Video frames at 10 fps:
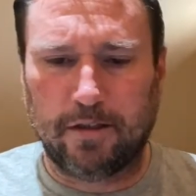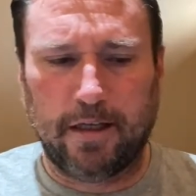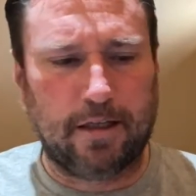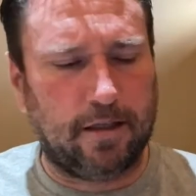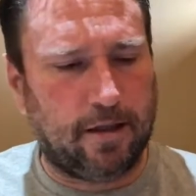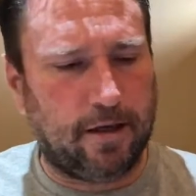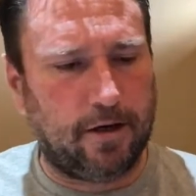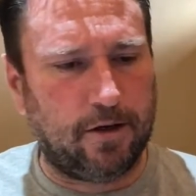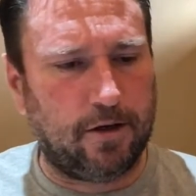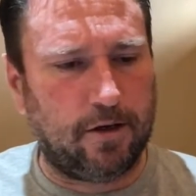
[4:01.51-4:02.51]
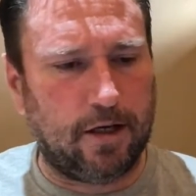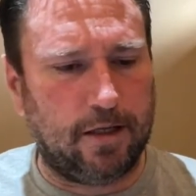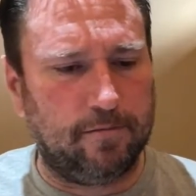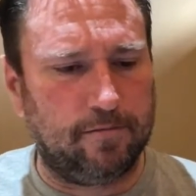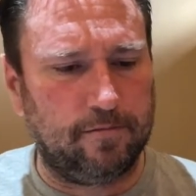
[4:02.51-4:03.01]
link
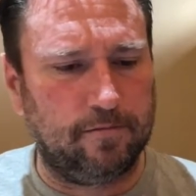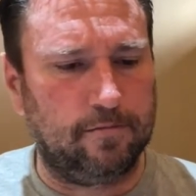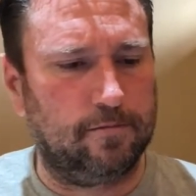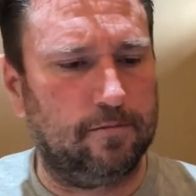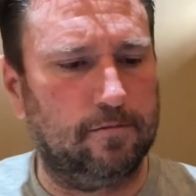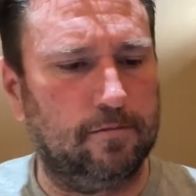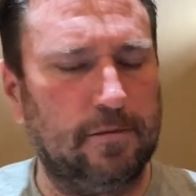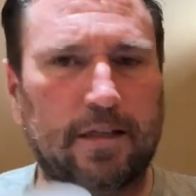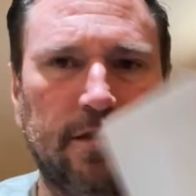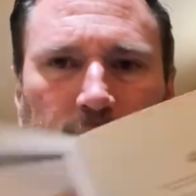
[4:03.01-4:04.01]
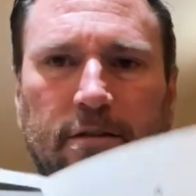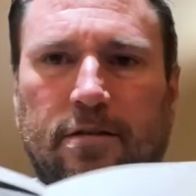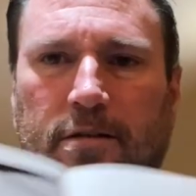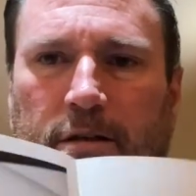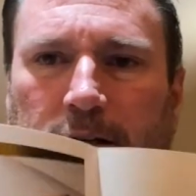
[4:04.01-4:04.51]
their
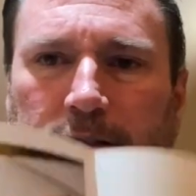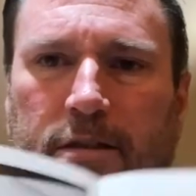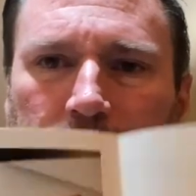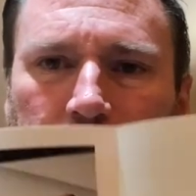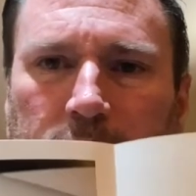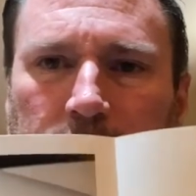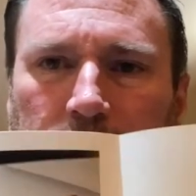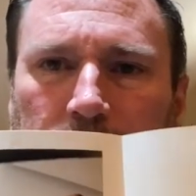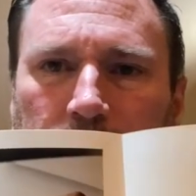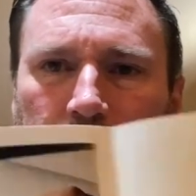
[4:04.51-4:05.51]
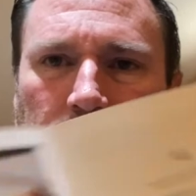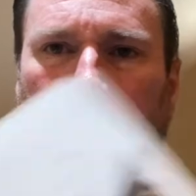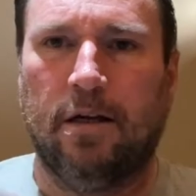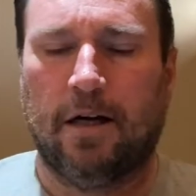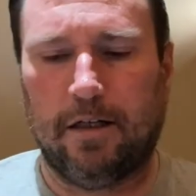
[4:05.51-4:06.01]
there's all kinds of,
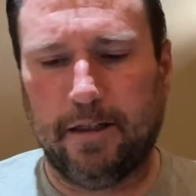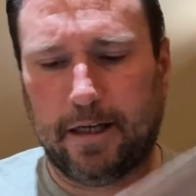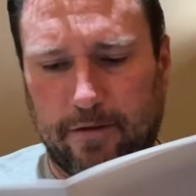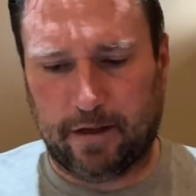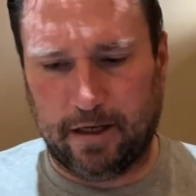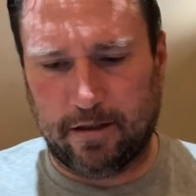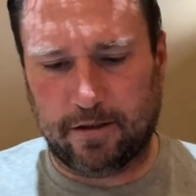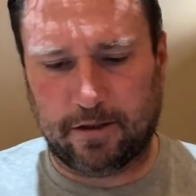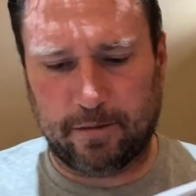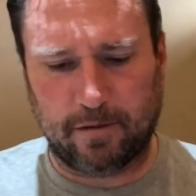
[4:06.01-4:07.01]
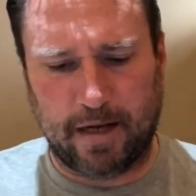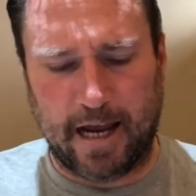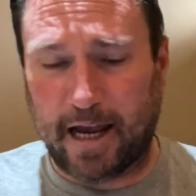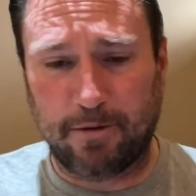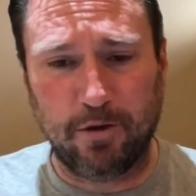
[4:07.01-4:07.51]
I'll link everything in the description.
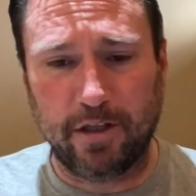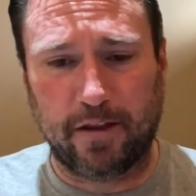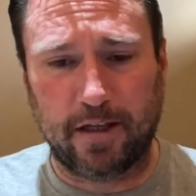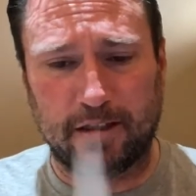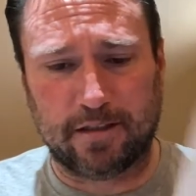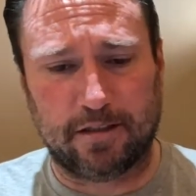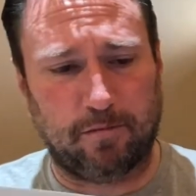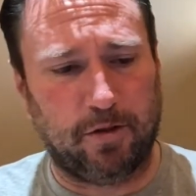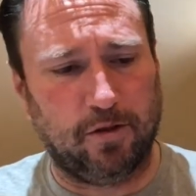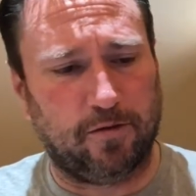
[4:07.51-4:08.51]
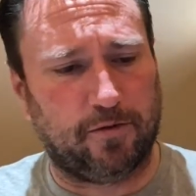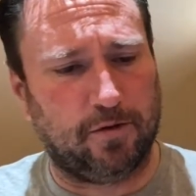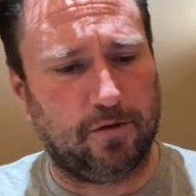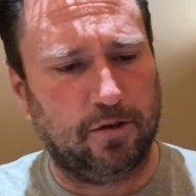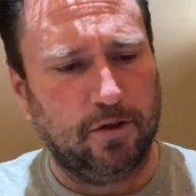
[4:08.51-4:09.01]
But I really think this is a
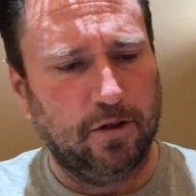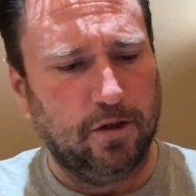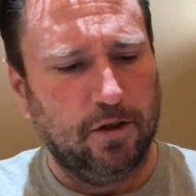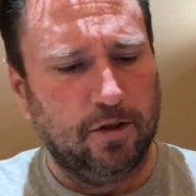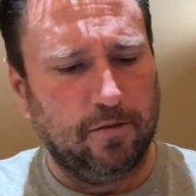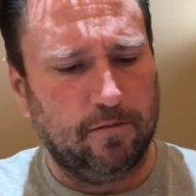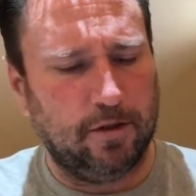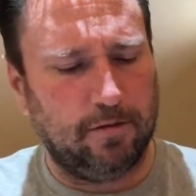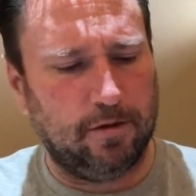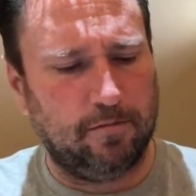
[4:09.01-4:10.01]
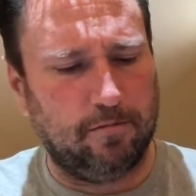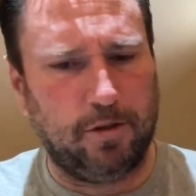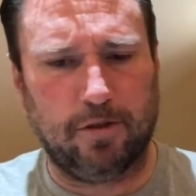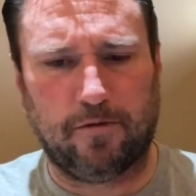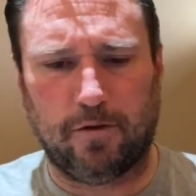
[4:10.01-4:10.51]
beautiful
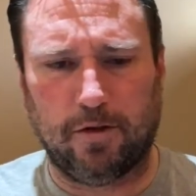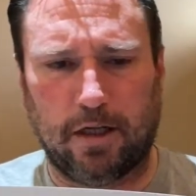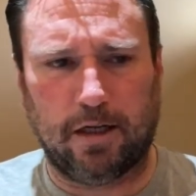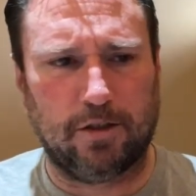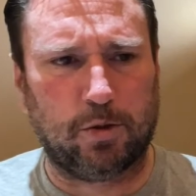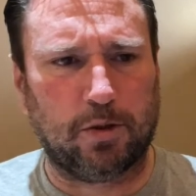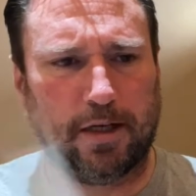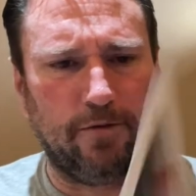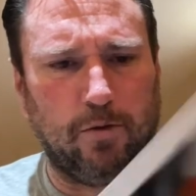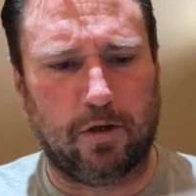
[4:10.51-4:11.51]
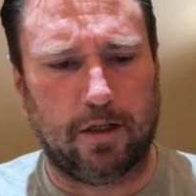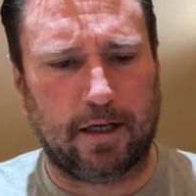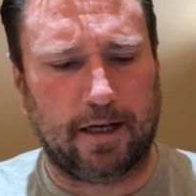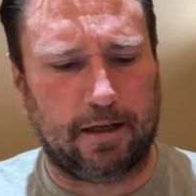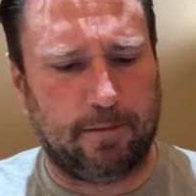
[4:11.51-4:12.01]
travel
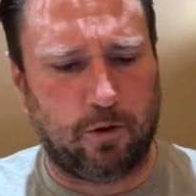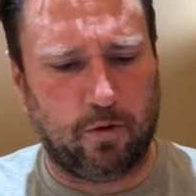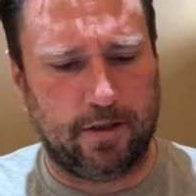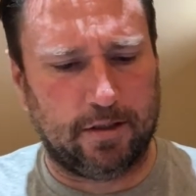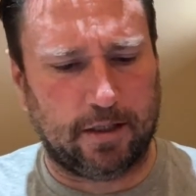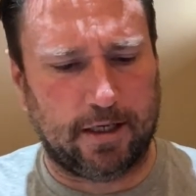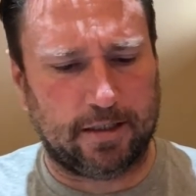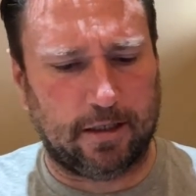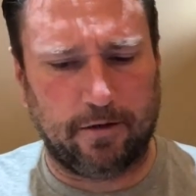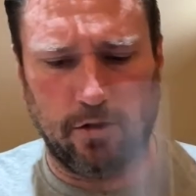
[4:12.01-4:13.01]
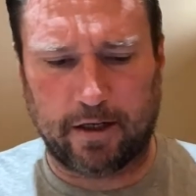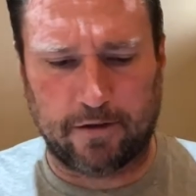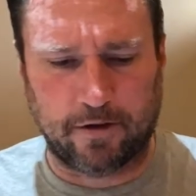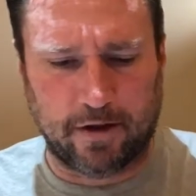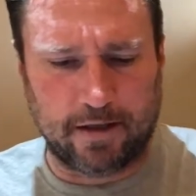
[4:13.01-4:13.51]
wallet. I'm always, like I said, on the
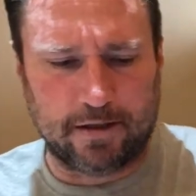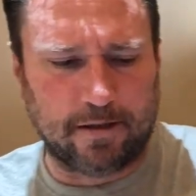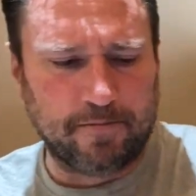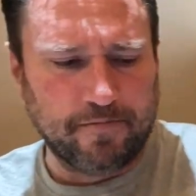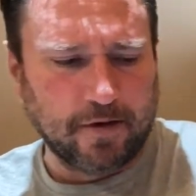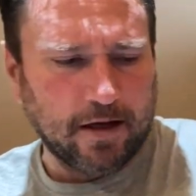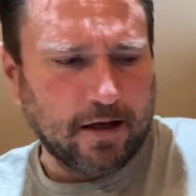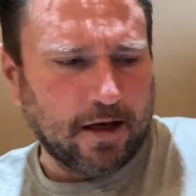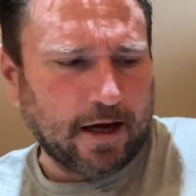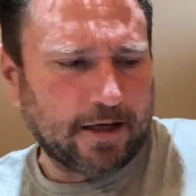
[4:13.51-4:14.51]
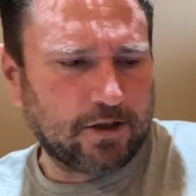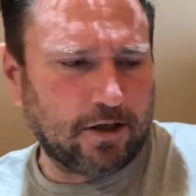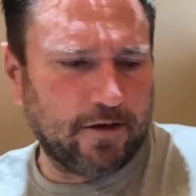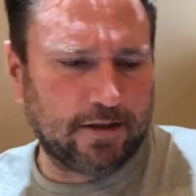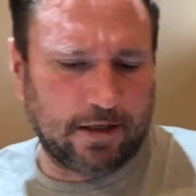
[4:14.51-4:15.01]
lookout for things, and I
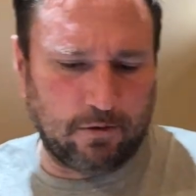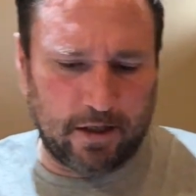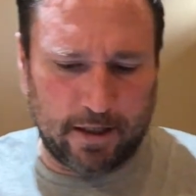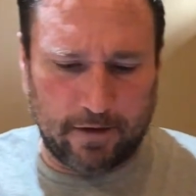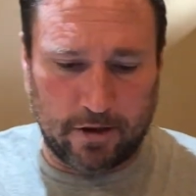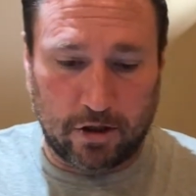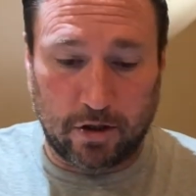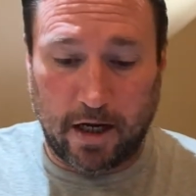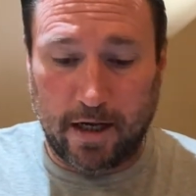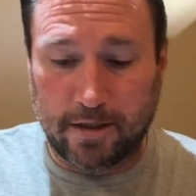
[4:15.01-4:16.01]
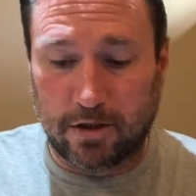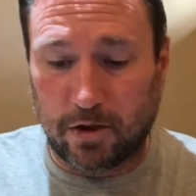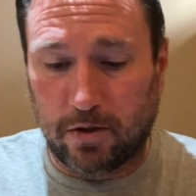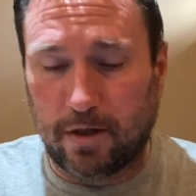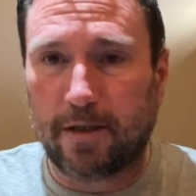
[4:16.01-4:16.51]
saw this and I wanted to give it a try.
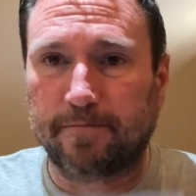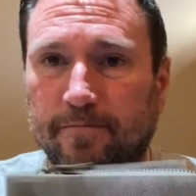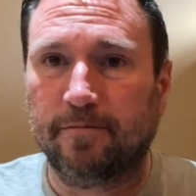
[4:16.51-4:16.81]
So